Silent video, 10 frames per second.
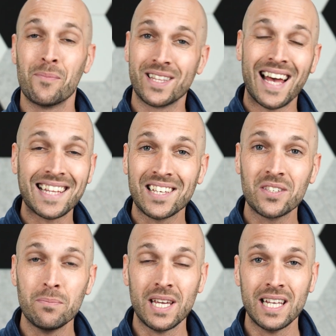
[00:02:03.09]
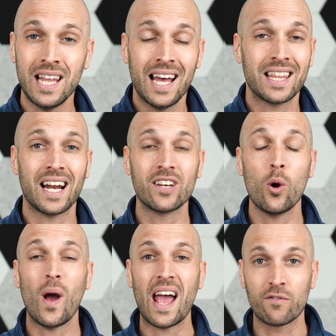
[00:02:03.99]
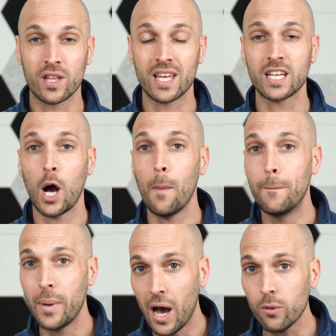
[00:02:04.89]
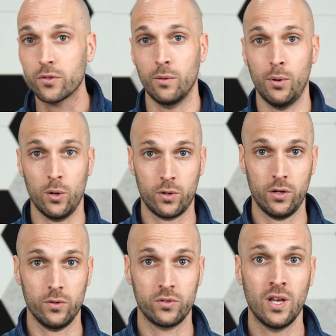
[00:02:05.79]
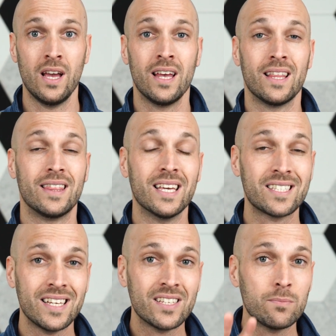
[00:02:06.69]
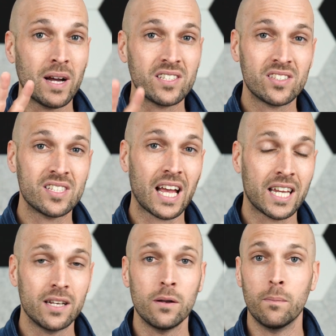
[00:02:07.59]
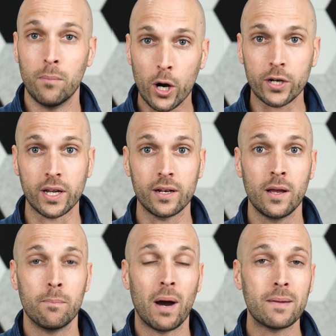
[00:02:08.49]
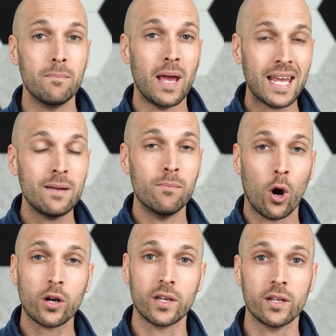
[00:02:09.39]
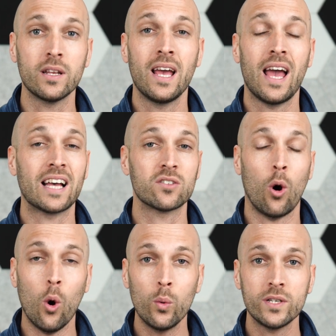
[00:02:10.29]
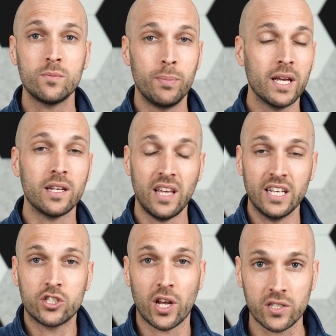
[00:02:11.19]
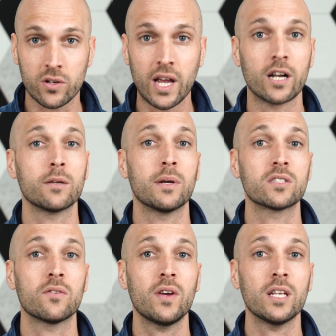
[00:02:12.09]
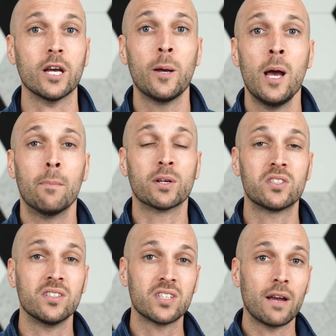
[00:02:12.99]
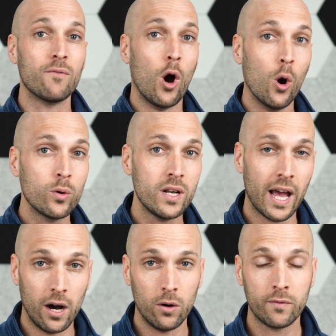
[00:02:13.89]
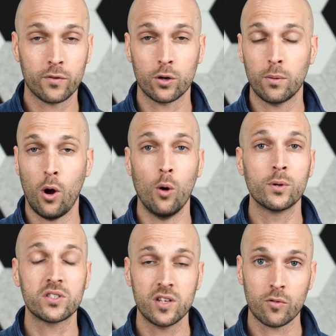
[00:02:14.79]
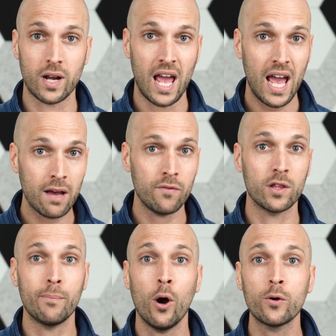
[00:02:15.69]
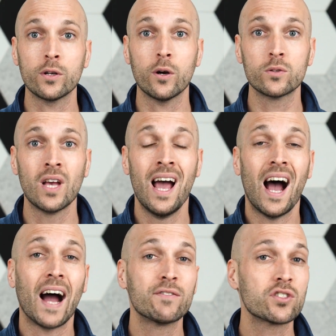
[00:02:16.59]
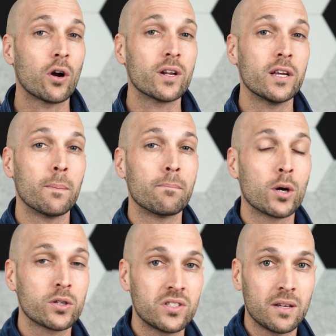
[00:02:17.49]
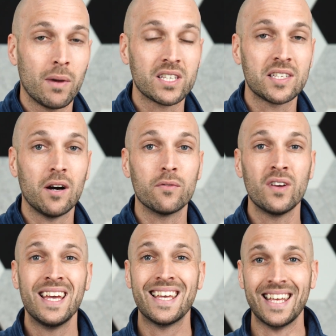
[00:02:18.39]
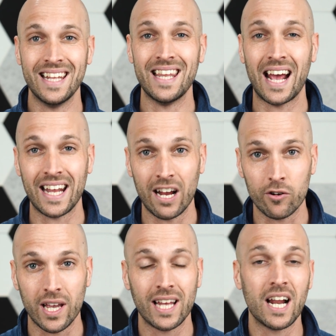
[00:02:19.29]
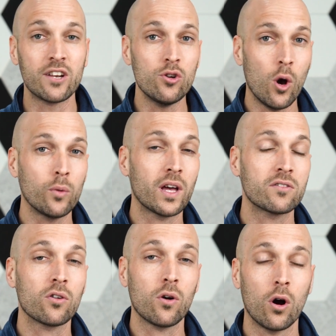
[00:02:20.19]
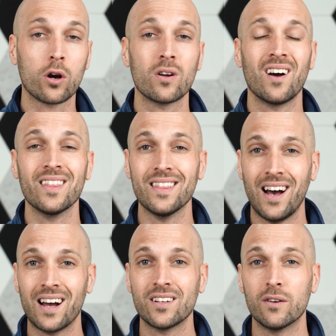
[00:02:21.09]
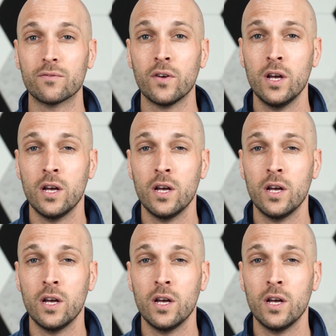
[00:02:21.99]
but that doesn't mean that I know everything about the Poconos. This is my second market. My main market has always been in Chester County, Pennsylvania. But since I've owned now for almost a year and a half in the Poconos, I've started immersing myself in that area. And I know that there are a lot of